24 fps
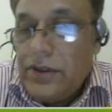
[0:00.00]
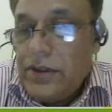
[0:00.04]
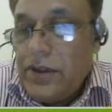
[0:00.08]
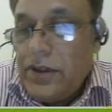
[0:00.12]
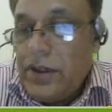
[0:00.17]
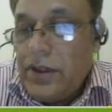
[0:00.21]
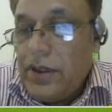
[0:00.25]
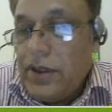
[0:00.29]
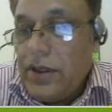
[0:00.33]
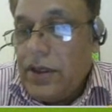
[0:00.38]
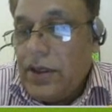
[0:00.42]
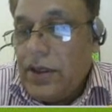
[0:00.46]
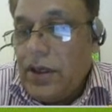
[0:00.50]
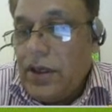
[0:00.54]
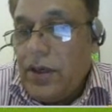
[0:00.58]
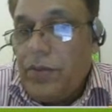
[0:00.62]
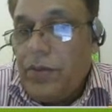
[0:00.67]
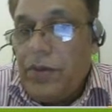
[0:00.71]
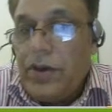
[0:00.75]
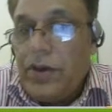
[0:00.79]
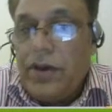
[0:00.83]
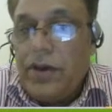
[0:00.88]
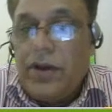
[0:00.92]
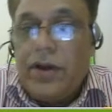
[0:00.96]

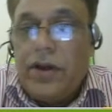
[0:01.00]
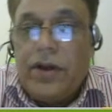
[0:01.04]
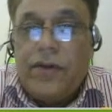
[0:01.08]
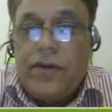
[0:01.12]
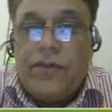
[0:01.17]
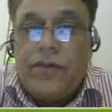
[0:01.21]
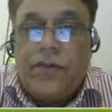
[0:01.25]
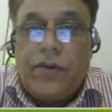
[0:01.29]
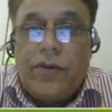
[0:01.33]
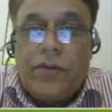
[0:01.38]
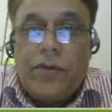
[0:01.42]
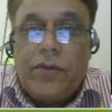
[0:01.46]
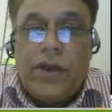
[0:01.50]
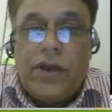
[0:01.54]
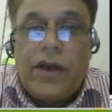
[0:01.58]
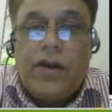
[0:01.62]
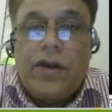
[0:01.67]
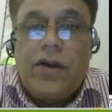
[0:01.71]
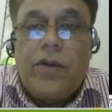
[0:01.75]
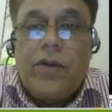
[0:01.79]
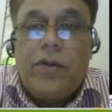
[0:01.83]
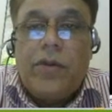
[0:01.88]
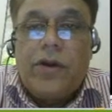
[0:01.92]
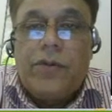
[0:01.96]
from the
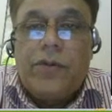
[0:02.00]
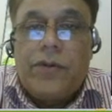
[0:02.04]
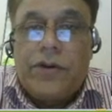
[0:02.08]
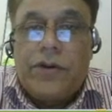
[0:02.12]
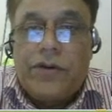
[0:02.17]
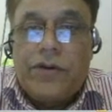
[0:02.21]
economic